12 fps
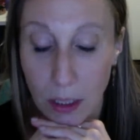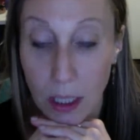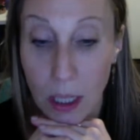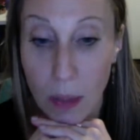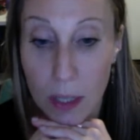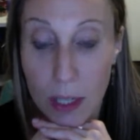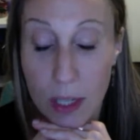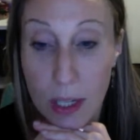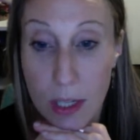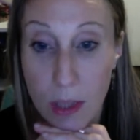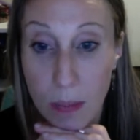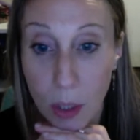And I want to
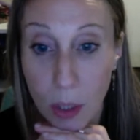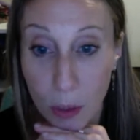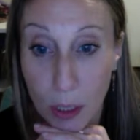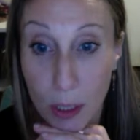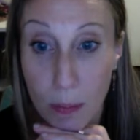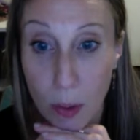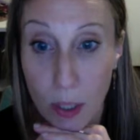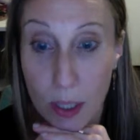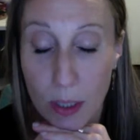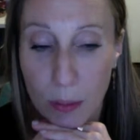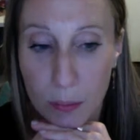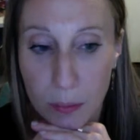say something really
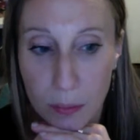important.